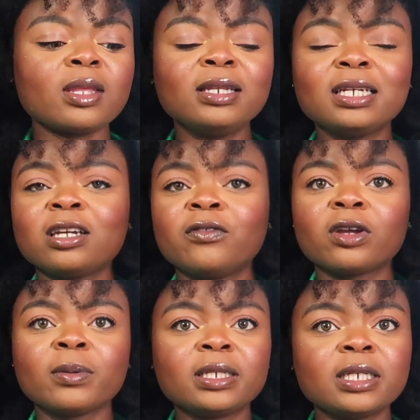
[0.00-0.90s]
letter of
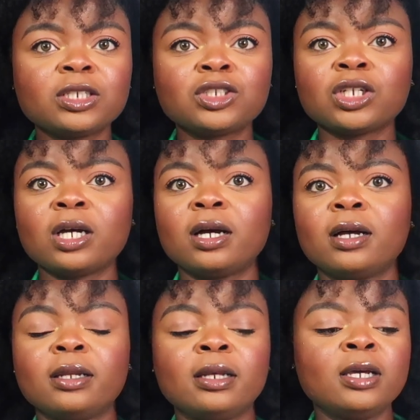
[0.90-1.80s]

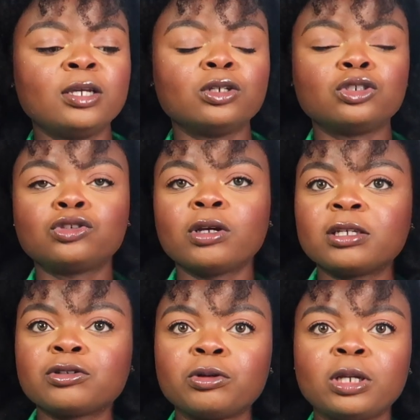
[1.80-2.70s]
recommendation, your
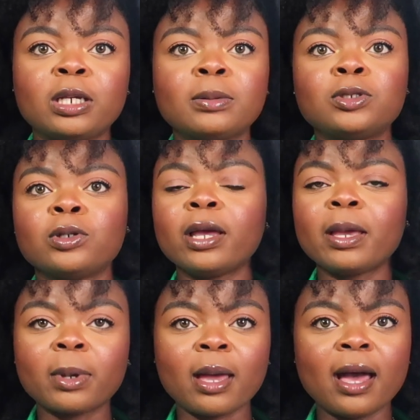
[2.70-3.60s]
transcripts, your
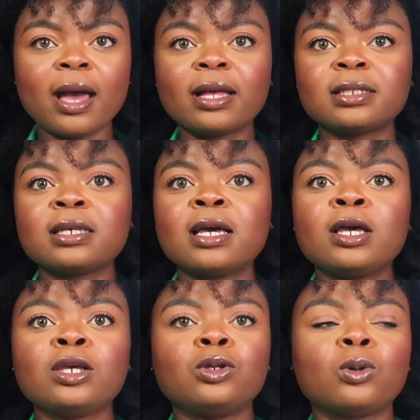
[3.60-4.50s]
MCAT,
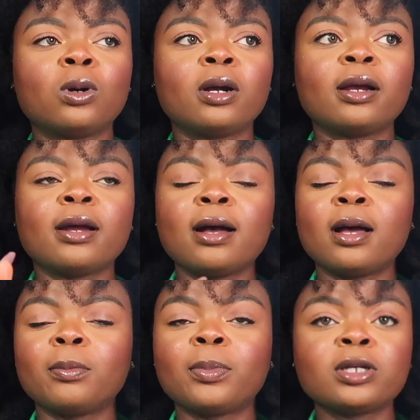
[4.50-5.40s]
your
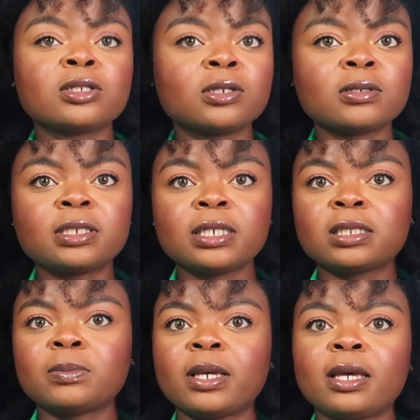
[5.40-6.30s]
personal
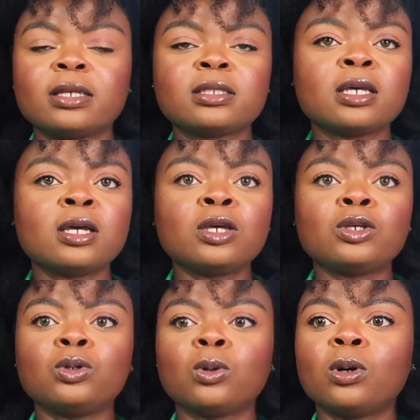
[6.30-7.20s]
statement,
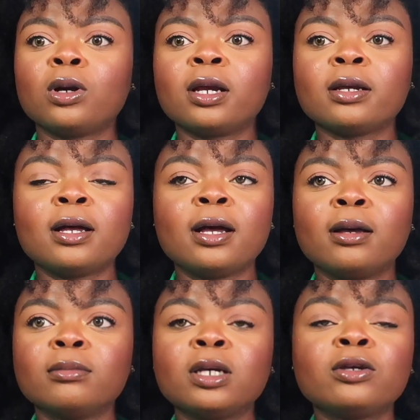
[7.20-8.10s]
your
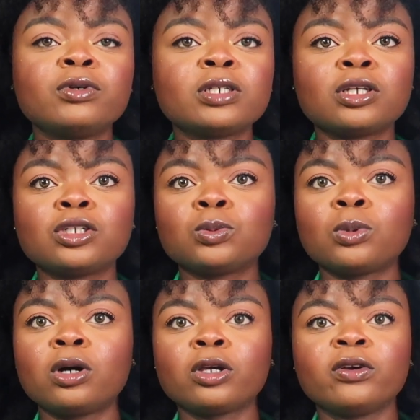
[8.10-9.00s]
research
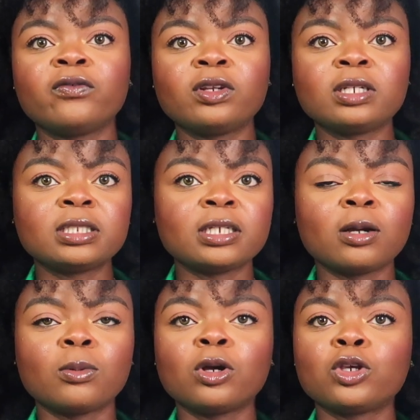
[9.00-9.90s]
work, your
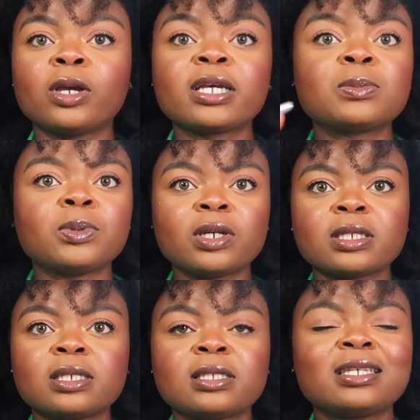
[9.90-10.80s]
volunteer work, your
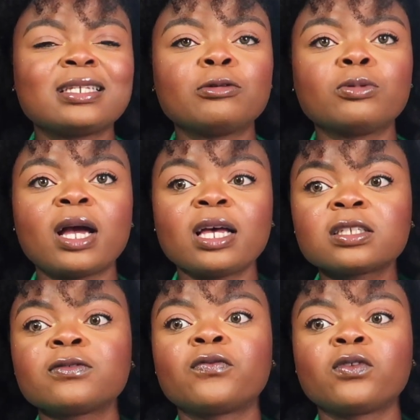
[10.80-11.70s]
experiences. They will
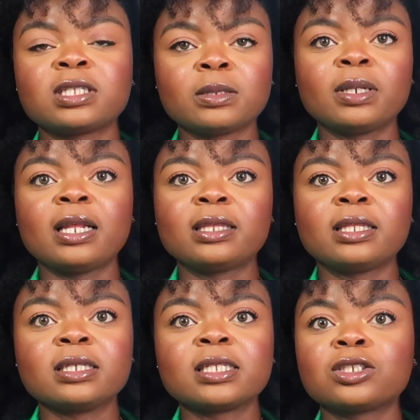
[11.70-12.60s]
ask for similar
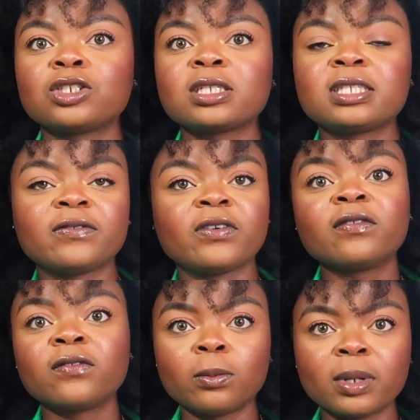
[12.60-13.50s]
things, it's just
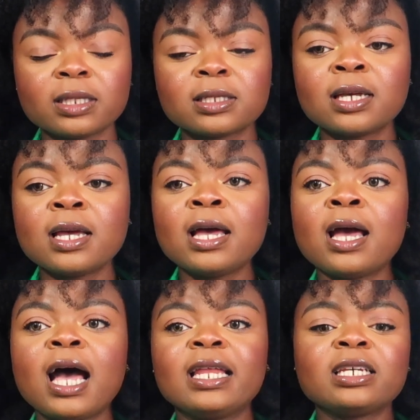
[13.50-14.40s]
different formats.
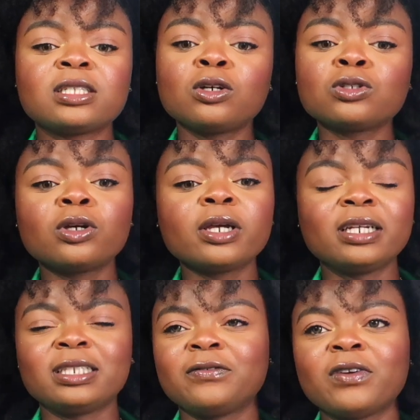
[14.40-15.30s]
And there's also
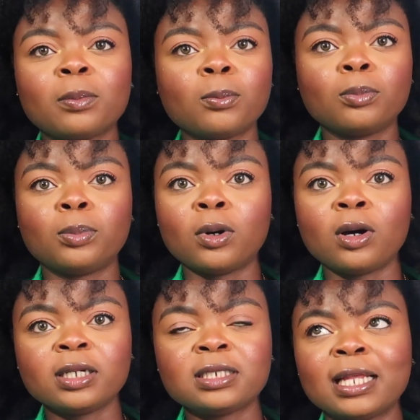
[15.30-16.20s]
a different
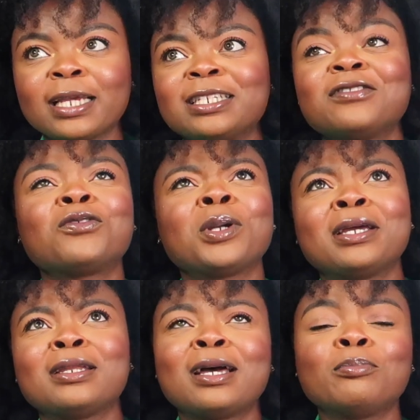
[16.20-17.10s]
board, like a
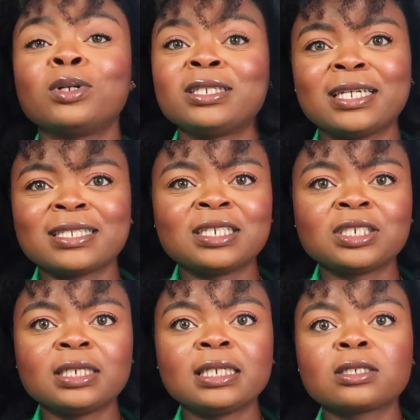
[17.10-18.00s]
different body
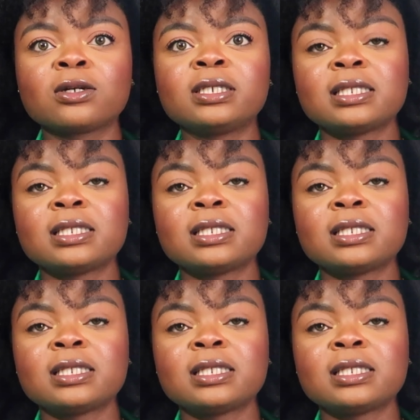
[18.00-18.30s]
essentially. It's called the